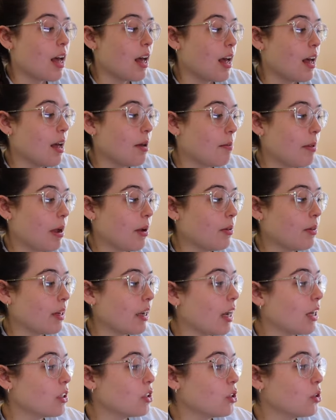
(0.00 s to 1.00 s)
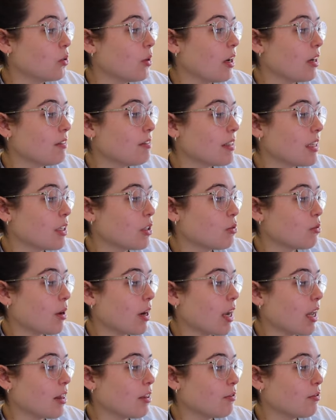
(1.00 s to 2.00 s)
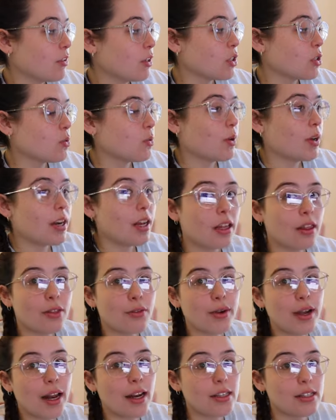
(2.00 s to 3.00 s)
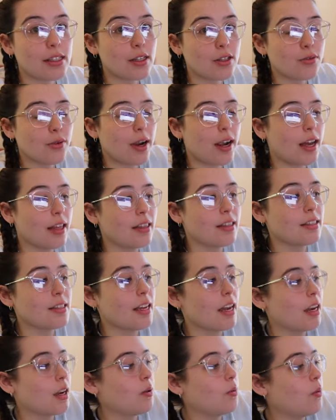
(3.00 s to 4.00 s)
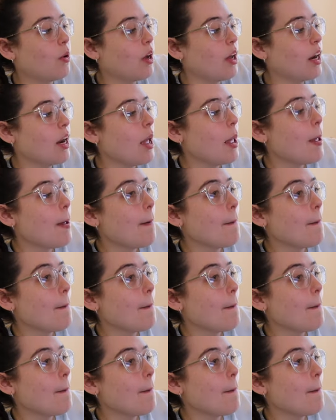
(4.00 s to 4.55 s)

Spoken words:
I only got 2 out of 6 right on the first one and 3 out of 6 right on the second one,